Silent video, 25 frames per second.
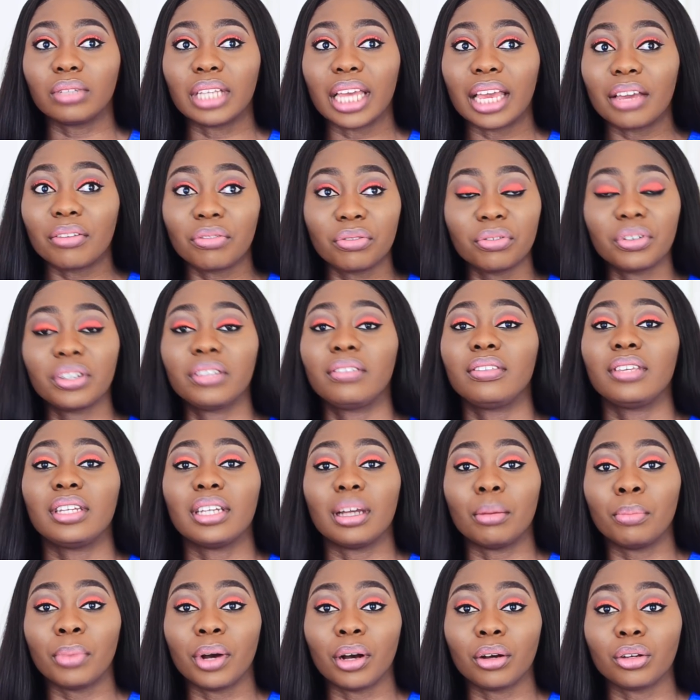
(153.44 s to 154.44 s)
everything
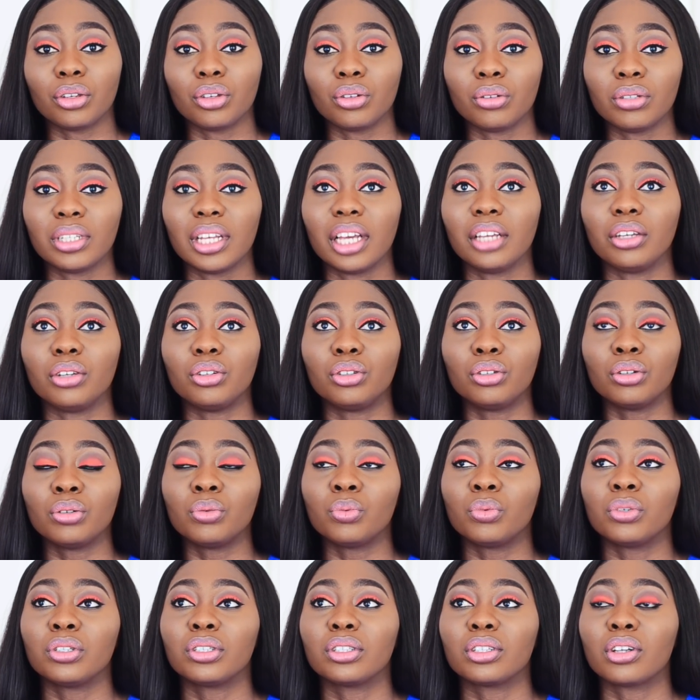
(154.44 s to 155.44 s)
about you that you
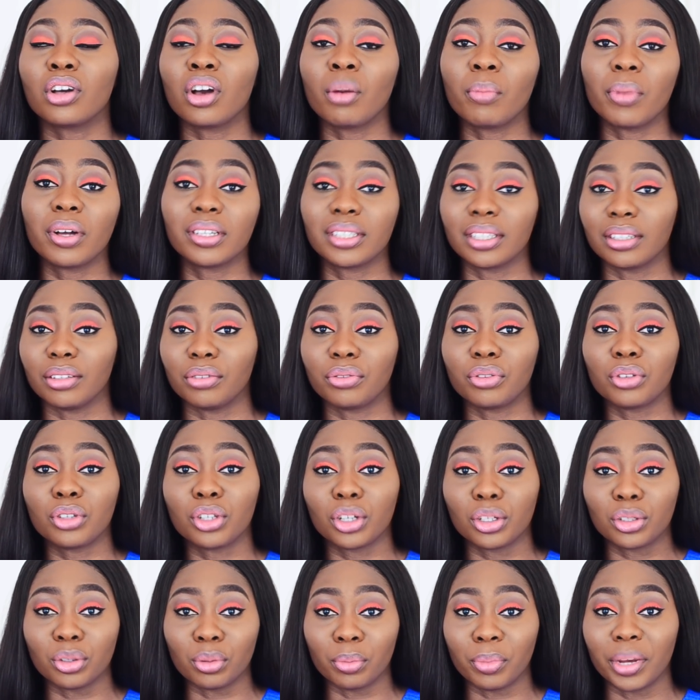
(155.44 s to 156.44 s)
don't want to come out in the
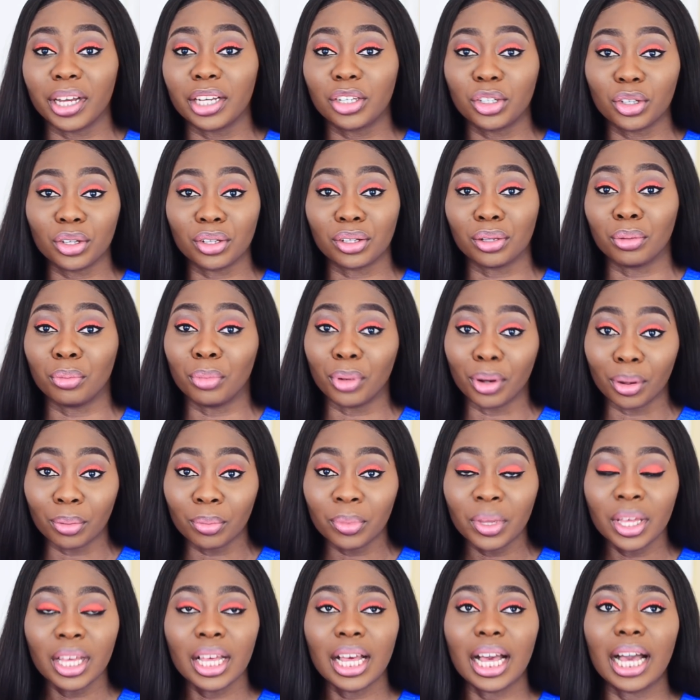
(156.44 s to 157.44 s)
future to bite you in the
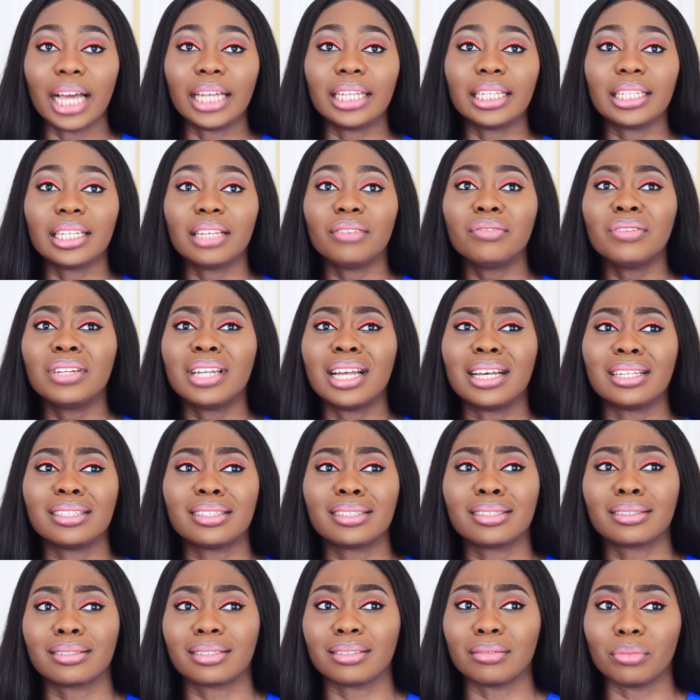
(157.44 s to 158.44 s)
bum. And even
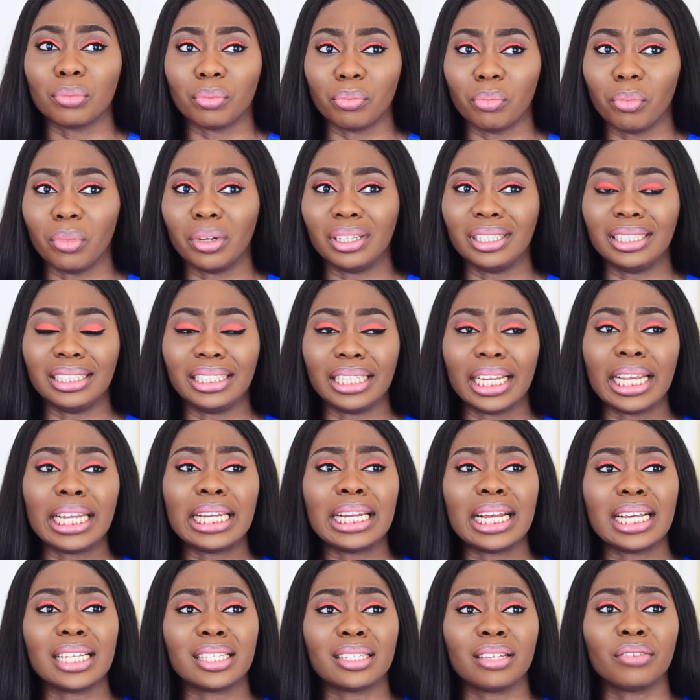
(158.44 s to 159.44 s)
as
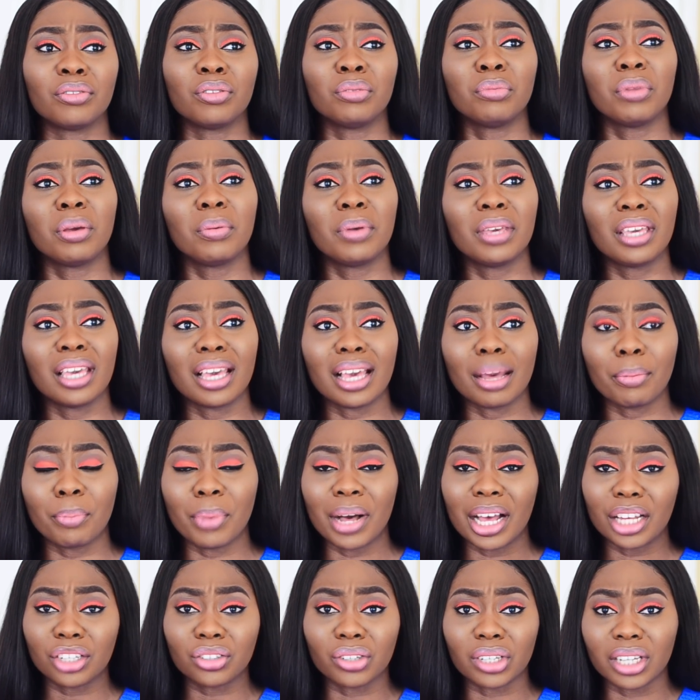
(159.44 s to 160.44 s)
mundane as even maybe
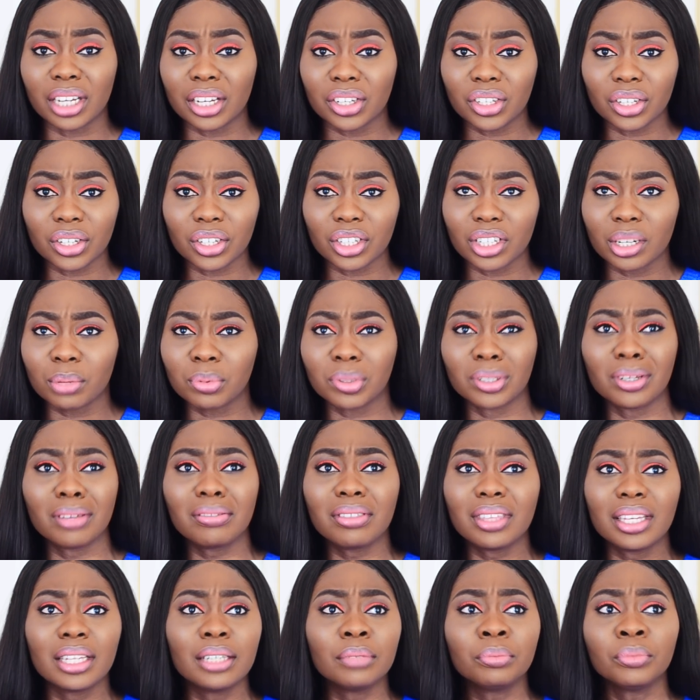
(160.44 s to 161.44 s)
past relationships,
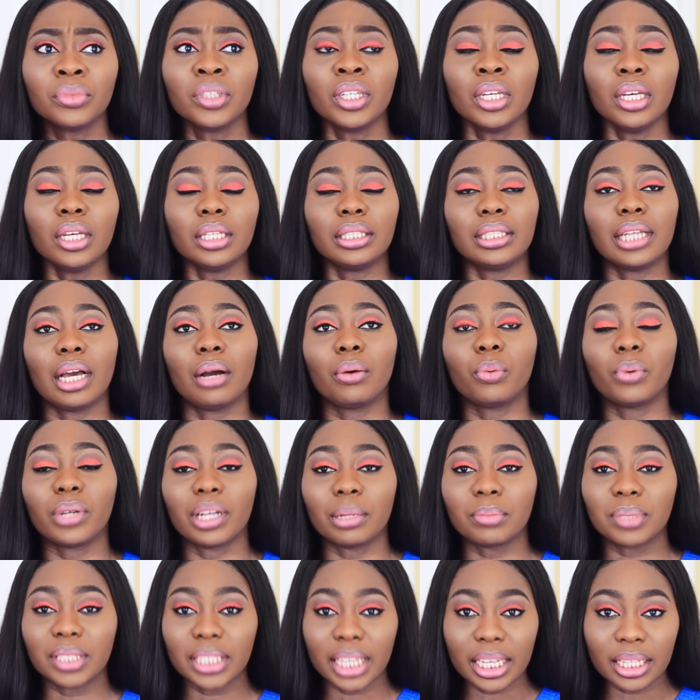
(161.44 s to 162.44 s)
nothing. Now when
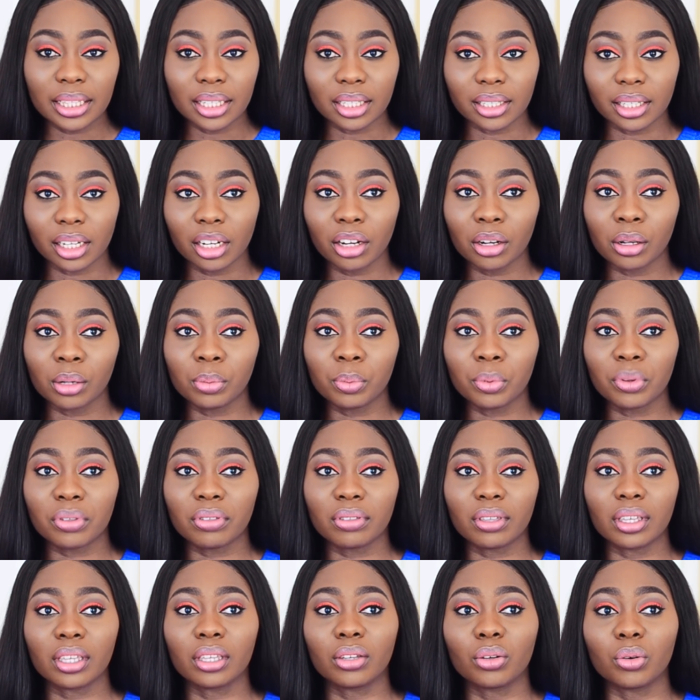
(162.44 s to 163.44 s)
I'm saying this, a lot of people
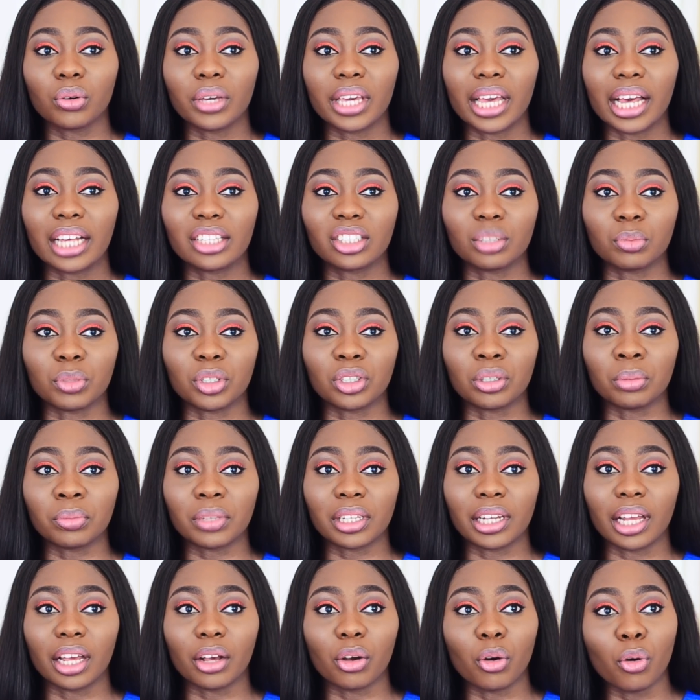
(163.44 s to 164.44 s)
think, oh, it has to be
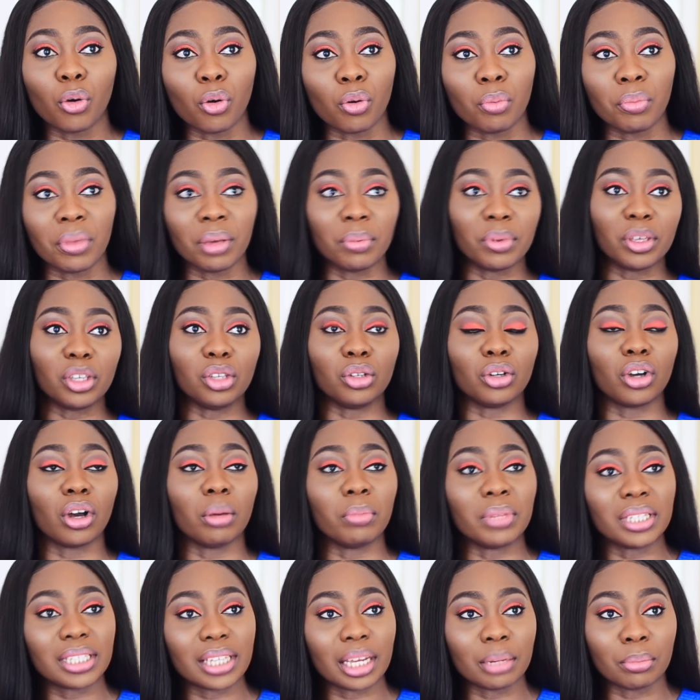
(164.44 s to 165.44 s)
something like, oh, maybe you
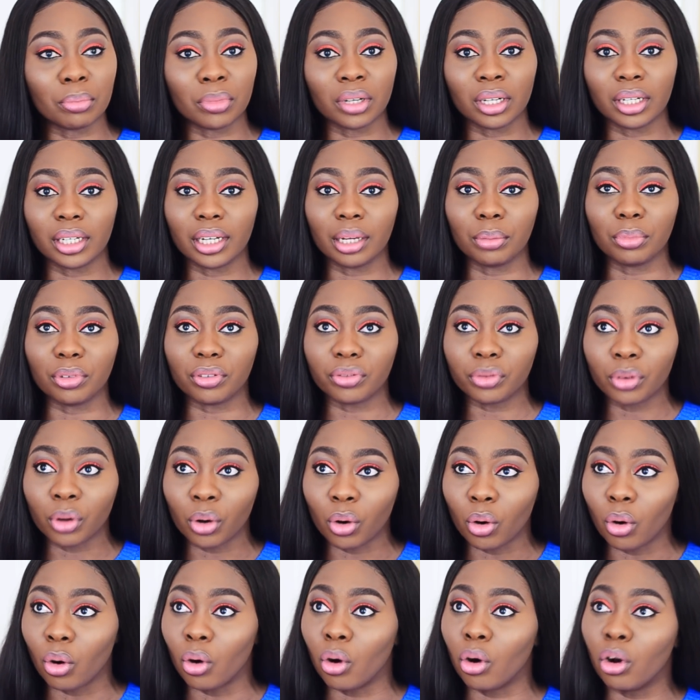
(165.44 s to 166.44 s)
committed murder before
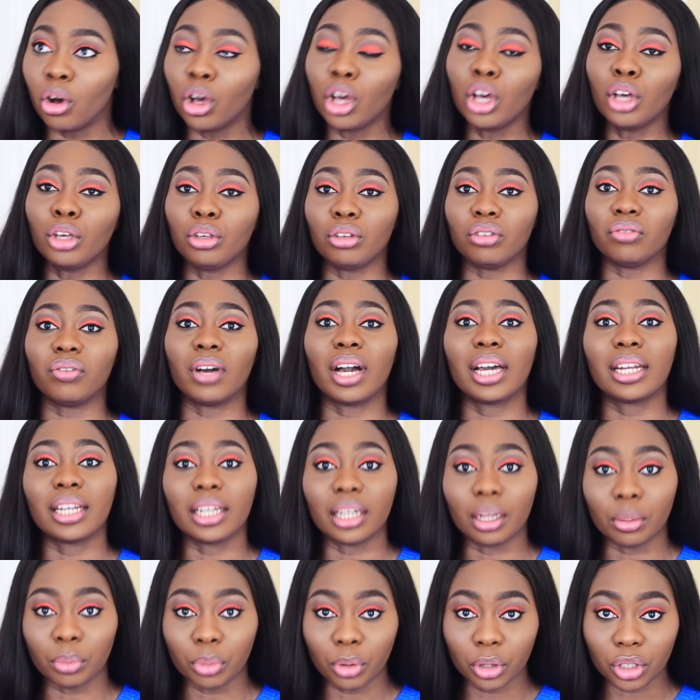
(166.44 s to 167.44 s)
or you've had
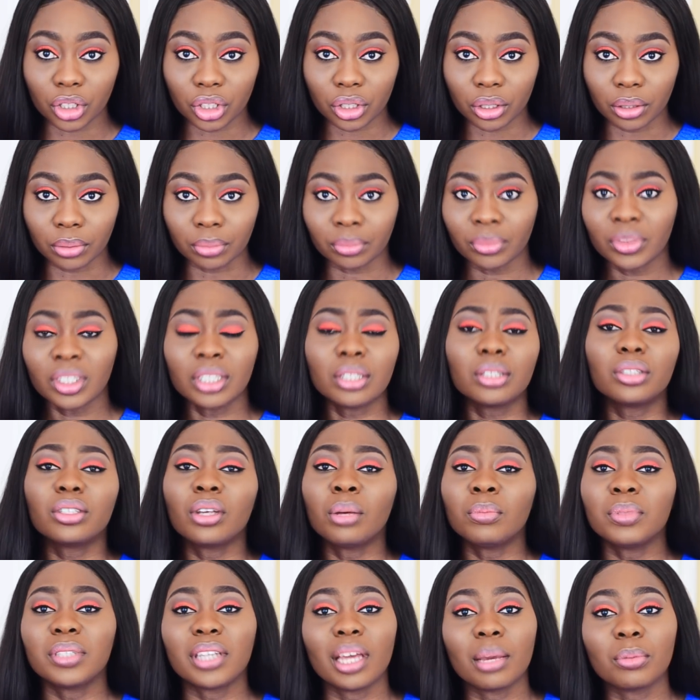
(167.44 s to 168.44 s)
an abortion.
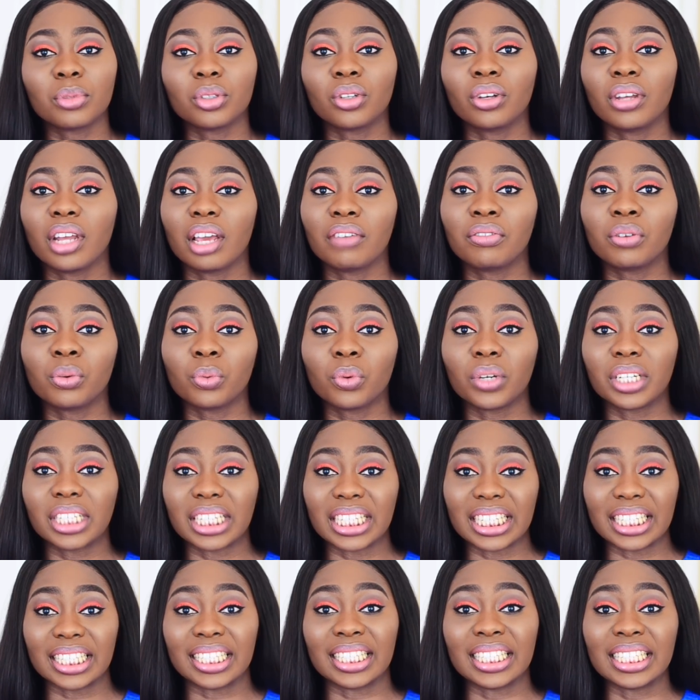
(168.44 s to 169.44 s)
Sometimes not everyone
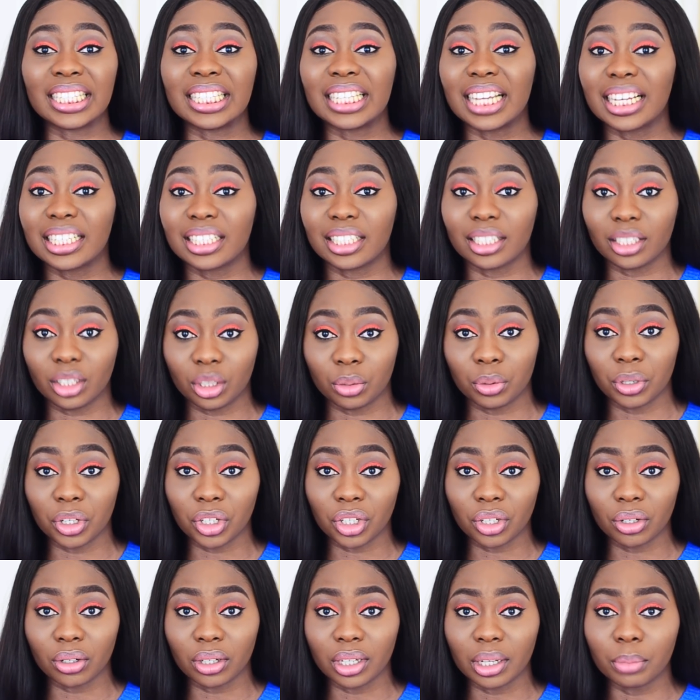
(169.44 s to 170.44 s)
is in that
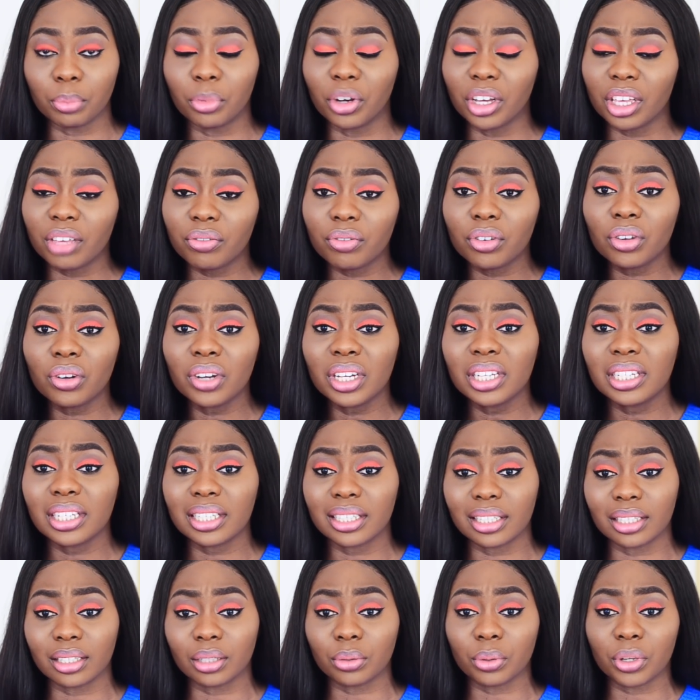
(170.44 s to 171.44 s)
situation, but if you're in
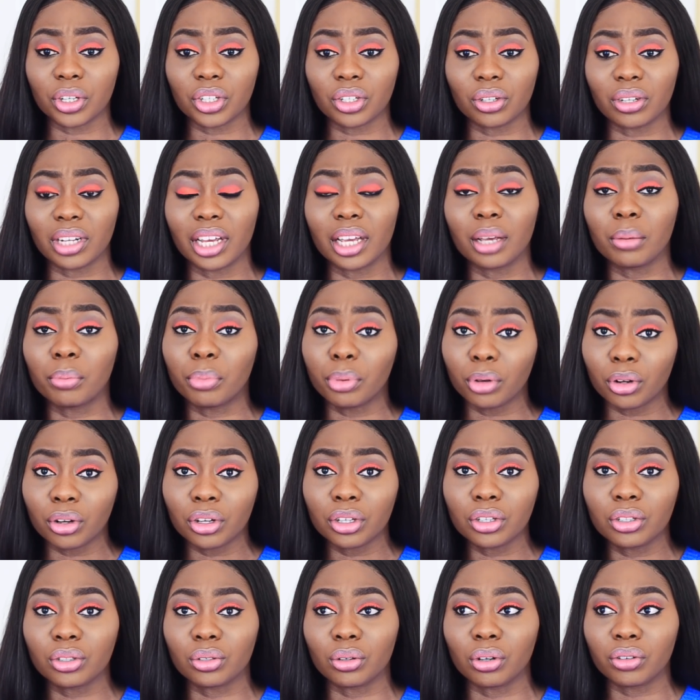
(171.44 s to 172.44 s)
that situation, I implore
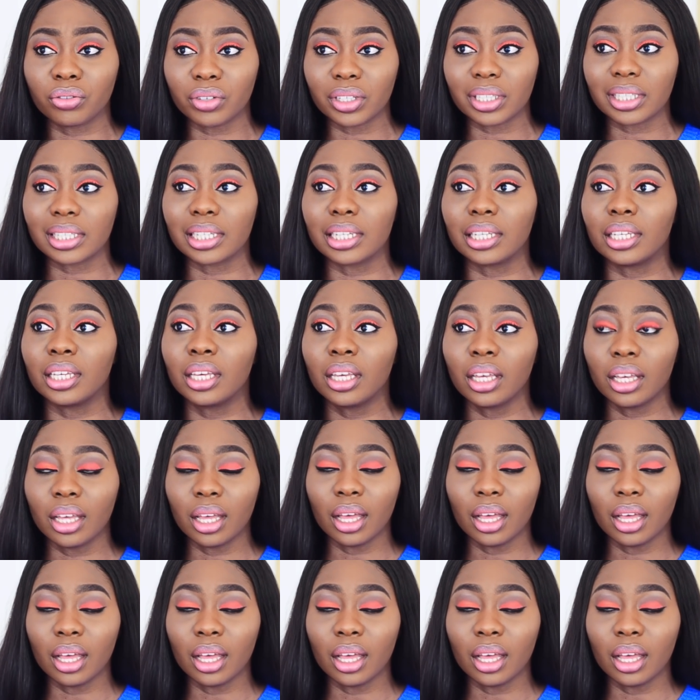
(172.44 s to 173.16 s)
you to obviously